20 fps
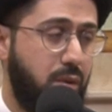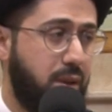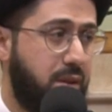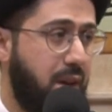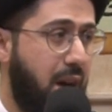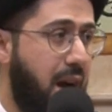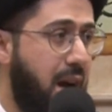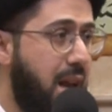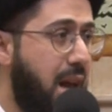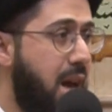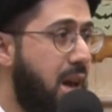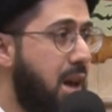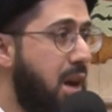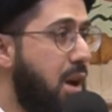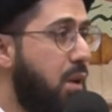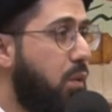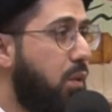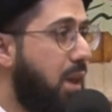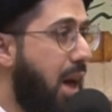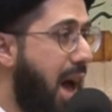wa ta'ala
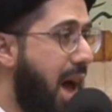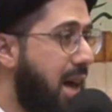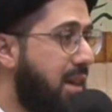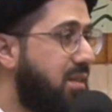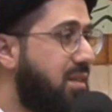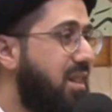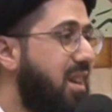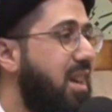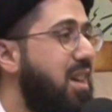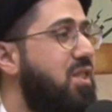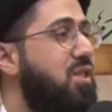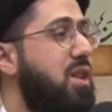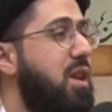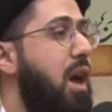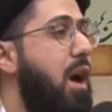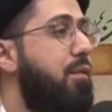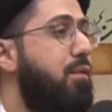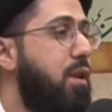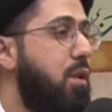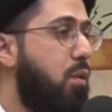will ask each and
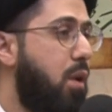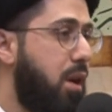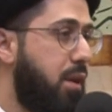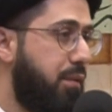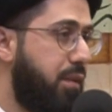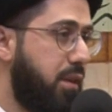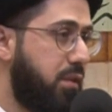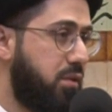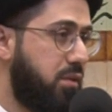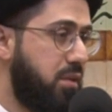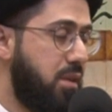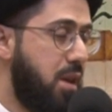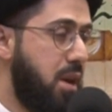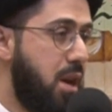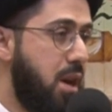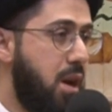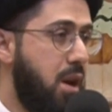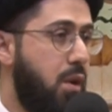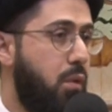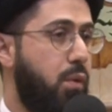every one of us
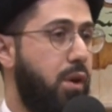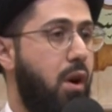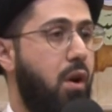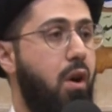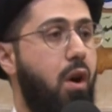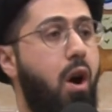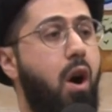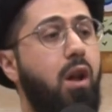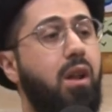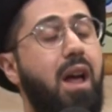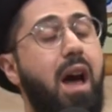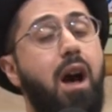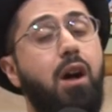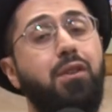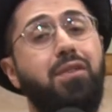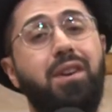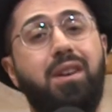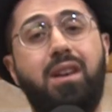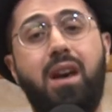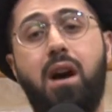we are all
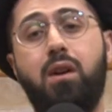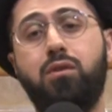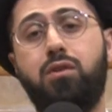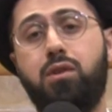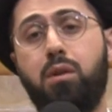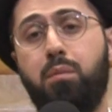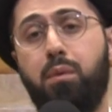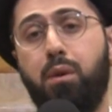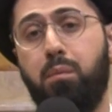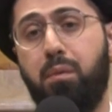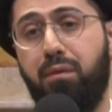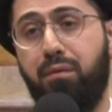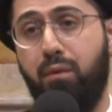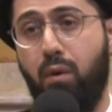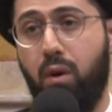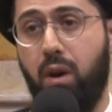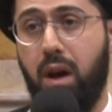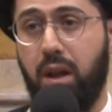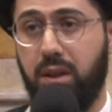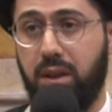held accountable
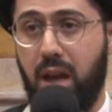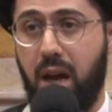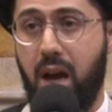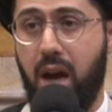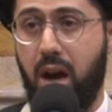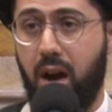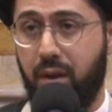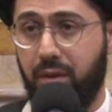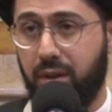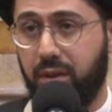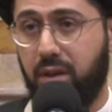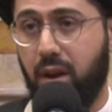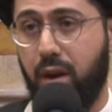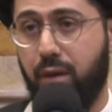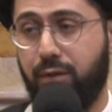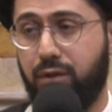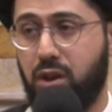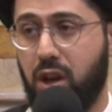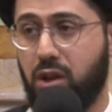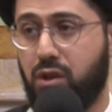before Allah on the day
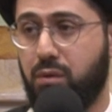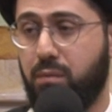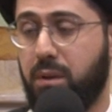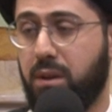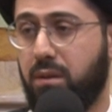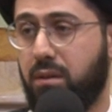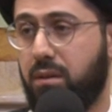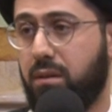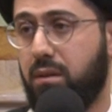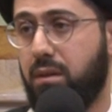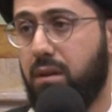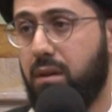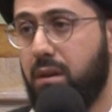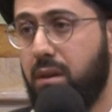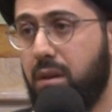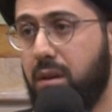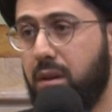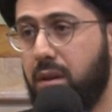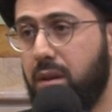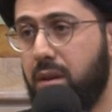of judgment
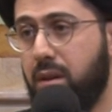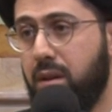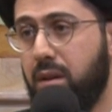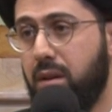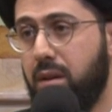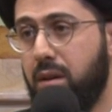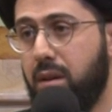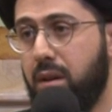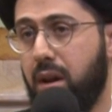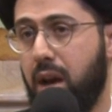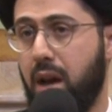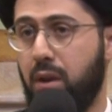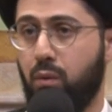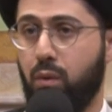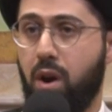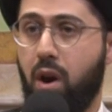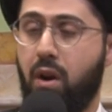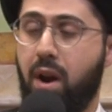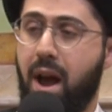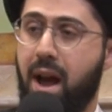and we
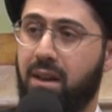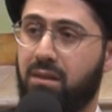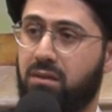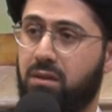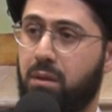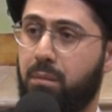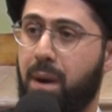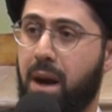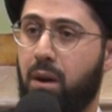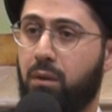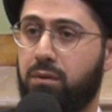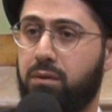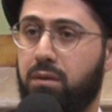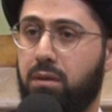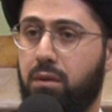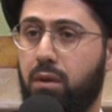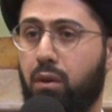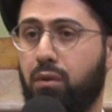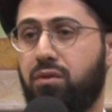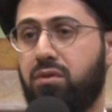are asked
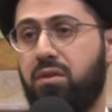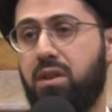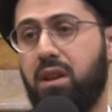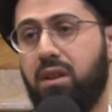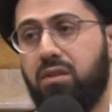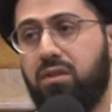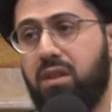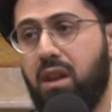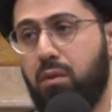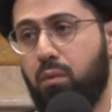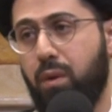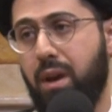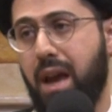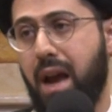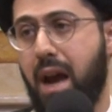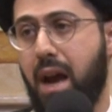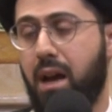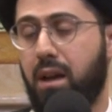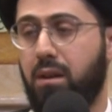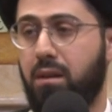about those things that we
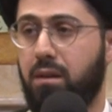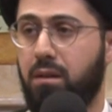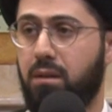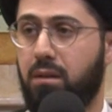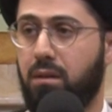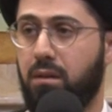had